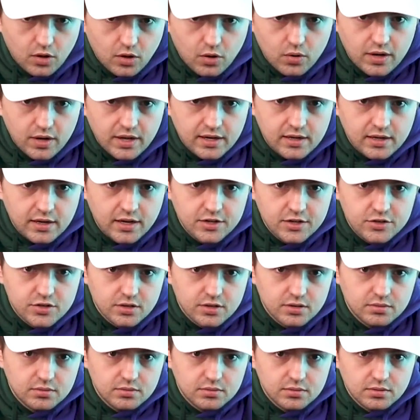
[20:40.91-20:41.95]
Hodag
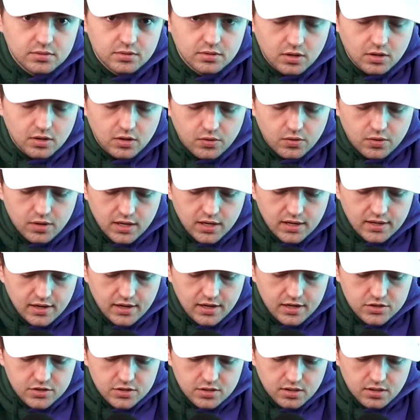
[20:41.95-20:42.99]
Nation. Hodag
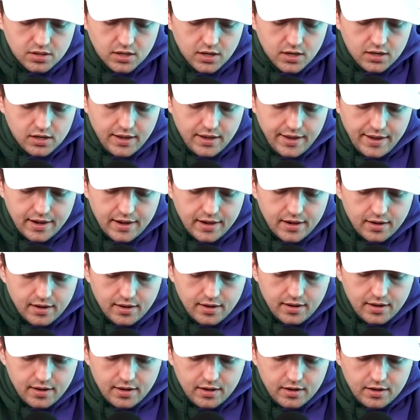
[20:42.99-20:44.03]
Nation. Yeah,
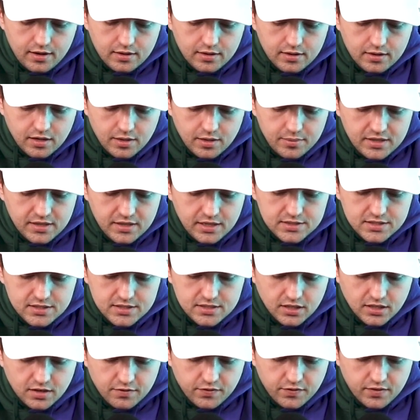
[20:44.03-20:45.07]
I mean, that's a
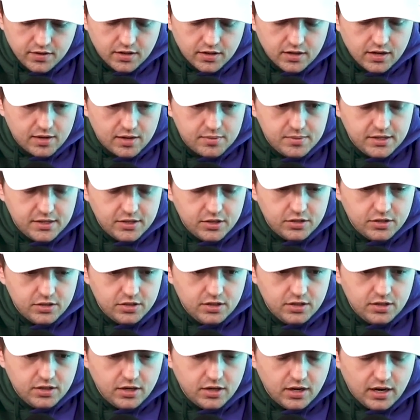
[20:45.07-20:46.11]
tough look. I mean,
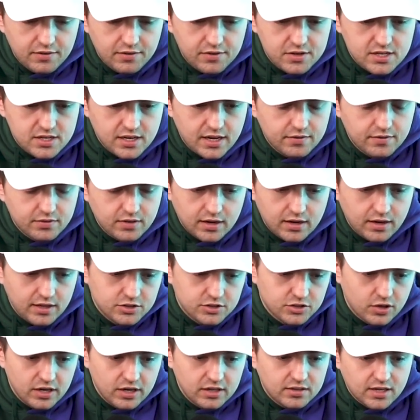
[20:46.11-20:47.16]
you obviously have,
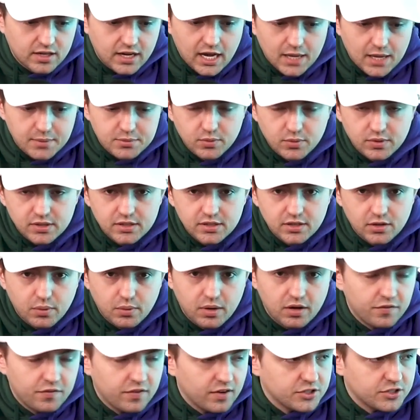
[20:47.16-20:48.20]
it's great the cops went and did a
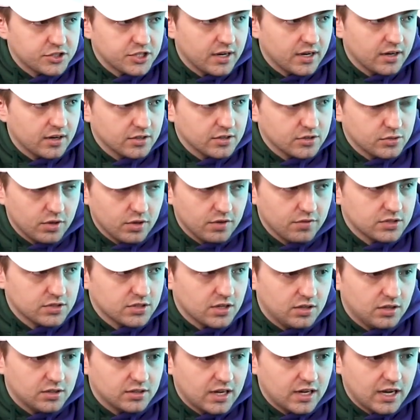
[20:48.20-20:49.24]
welfare check because whoever's
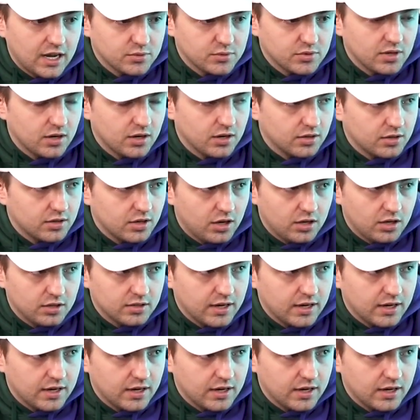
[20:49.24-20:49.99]
calling the cops or calling